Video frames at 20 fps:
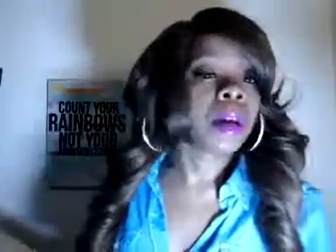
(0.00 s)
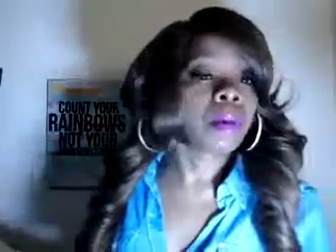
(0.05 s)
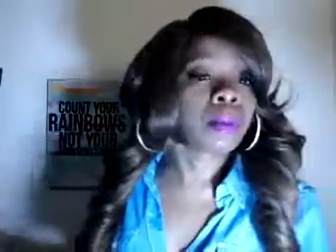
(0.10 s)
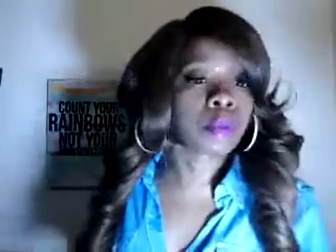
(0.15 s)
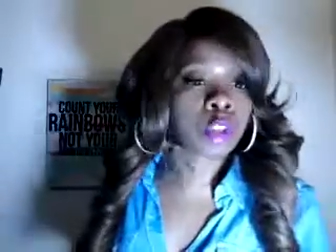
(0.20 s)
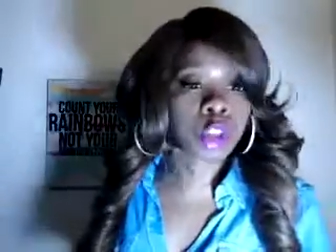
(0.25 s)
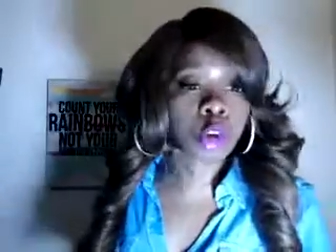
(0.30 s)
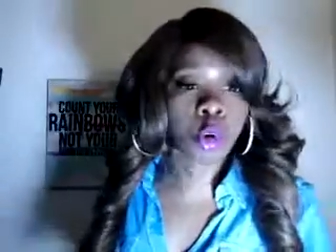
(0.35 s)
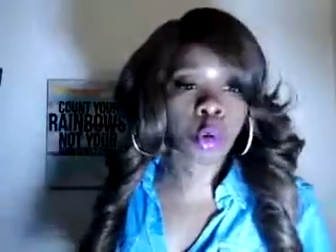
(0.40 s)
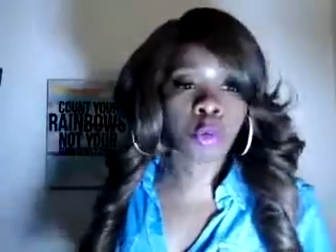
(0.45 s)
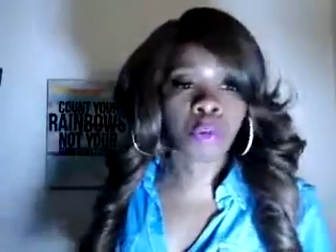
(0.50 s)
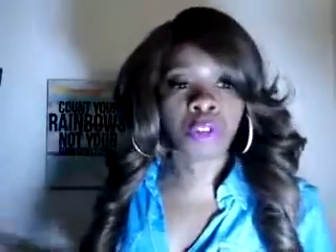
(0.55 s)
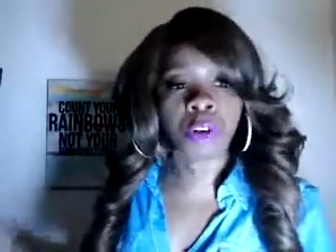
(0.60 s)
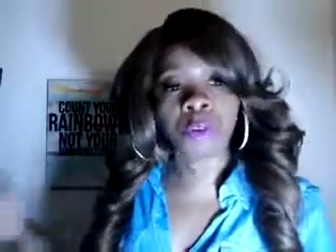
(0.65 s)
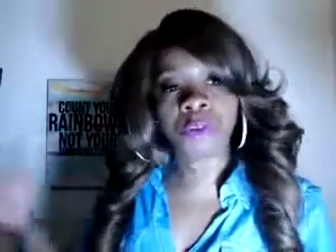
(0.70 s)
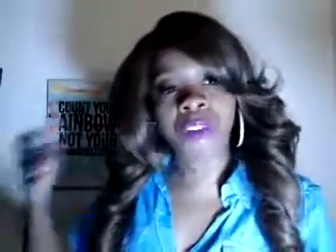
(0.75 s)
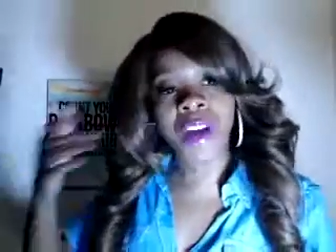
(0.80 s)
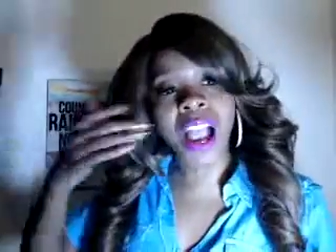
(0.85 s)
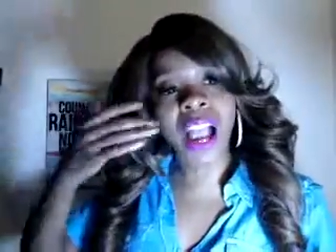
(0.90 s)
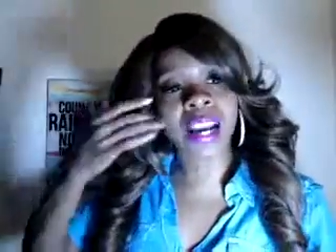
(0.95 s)
you from
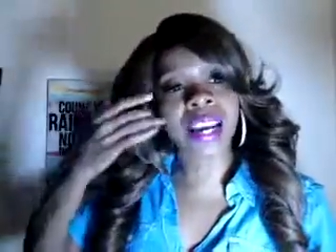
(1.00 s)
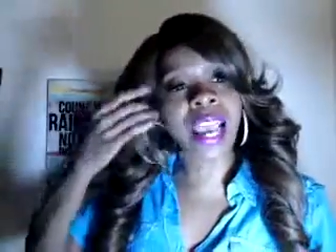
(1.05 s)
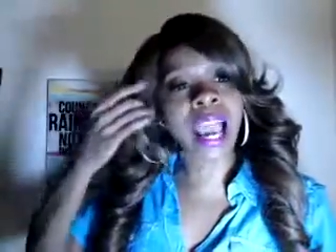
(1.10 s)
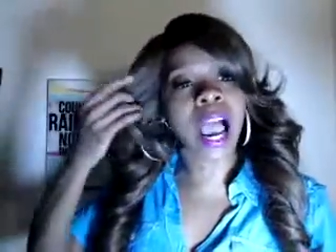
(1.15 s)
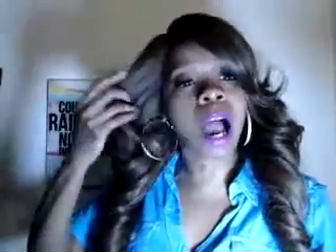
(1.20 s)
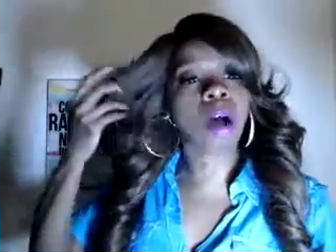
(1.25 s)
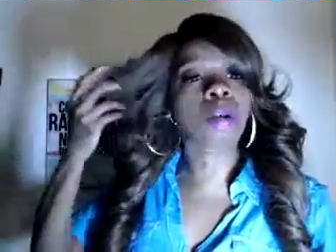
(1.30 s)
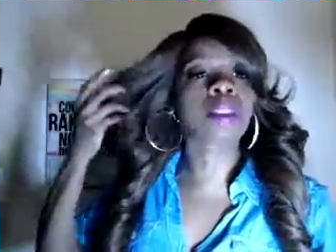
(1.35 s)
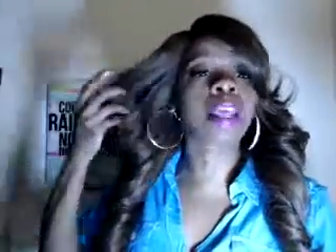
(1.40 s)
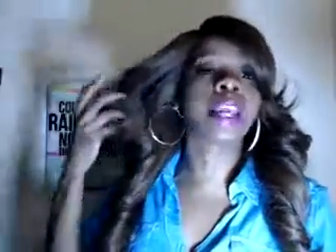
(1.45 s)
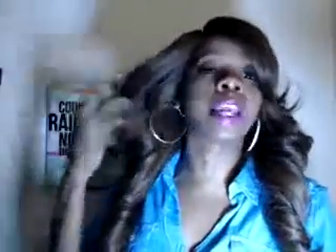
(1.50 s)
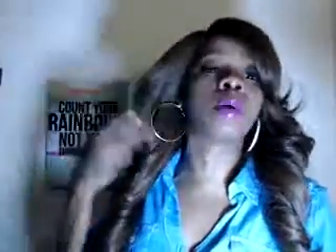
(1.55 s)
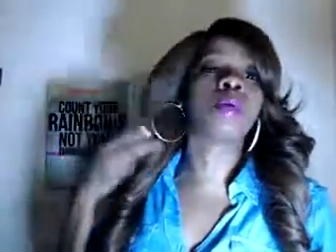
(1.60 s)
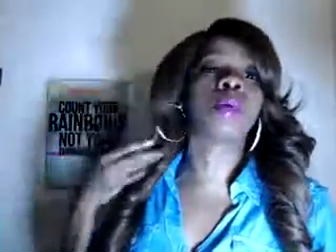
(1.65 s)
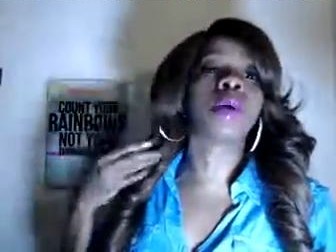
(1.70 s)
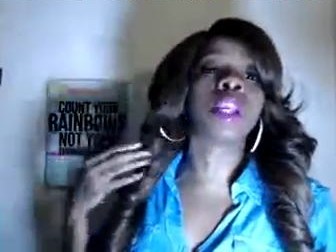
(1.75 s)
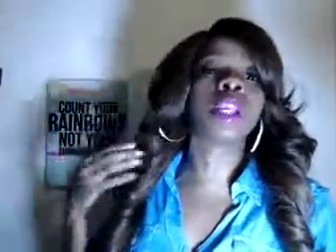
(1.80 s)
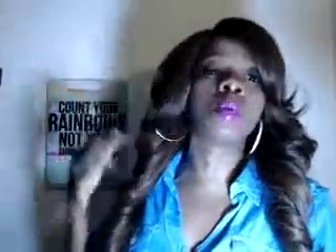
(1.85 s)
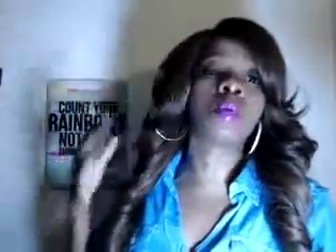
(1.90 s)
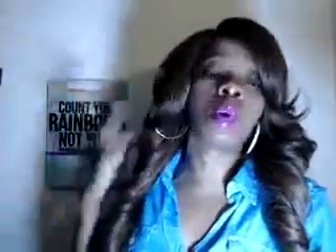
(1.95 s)
finding out that it
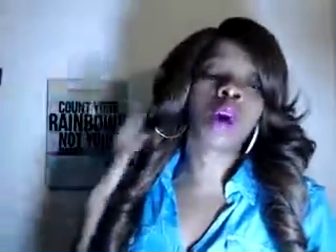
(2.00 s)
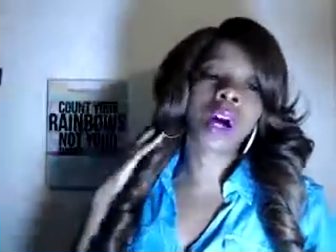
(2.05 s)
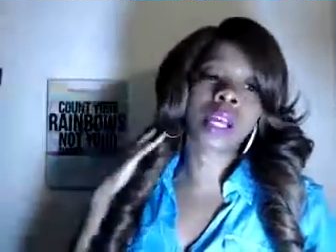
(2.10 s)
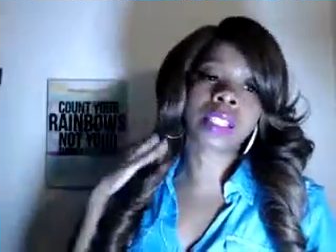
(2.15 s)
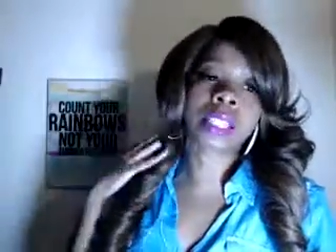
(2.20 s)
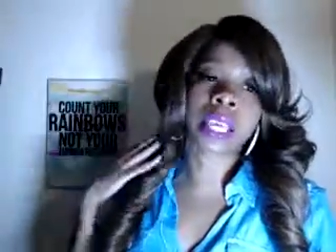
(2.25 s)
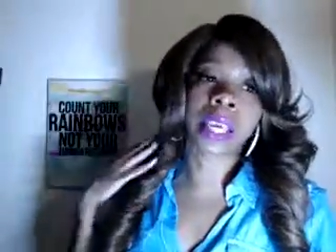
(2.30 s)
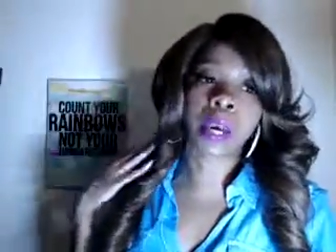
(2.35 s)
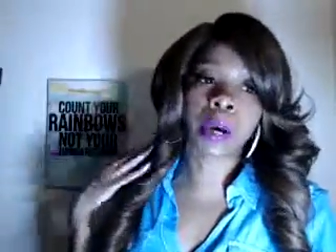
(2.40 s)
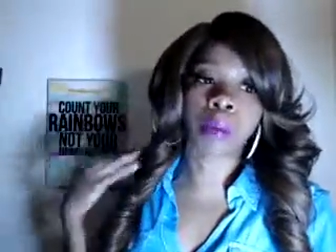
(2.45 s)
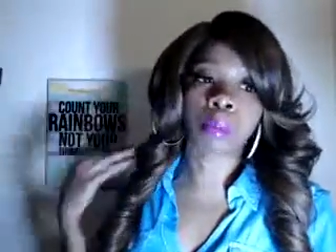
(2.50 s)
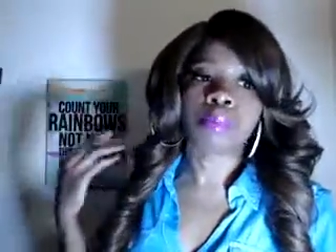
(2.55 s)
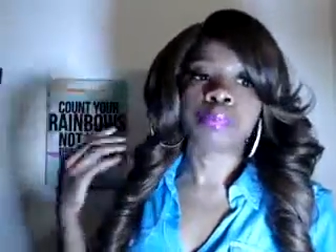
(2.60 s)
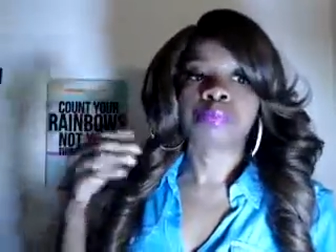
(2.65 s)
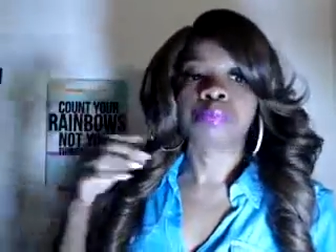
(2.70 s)
really was him,